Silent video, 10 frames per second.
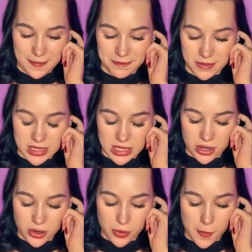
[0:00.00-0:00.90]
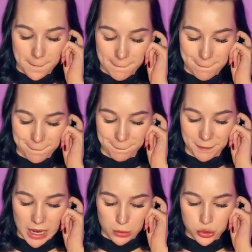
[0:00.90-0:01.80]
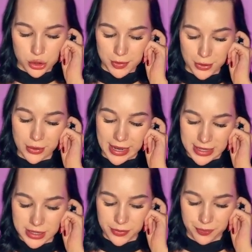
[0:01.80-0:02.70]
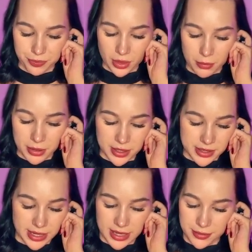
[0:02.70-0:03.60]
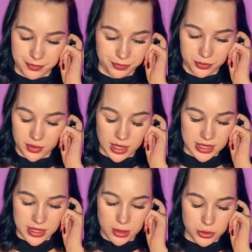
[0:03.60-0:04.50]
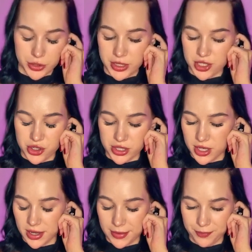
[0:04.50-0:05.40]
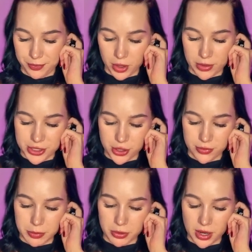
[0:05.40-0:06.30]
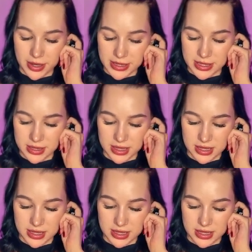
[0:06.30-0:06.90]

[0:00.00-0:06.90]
So now it should be great, because again, it's a downward trend. It's just a correction of the price.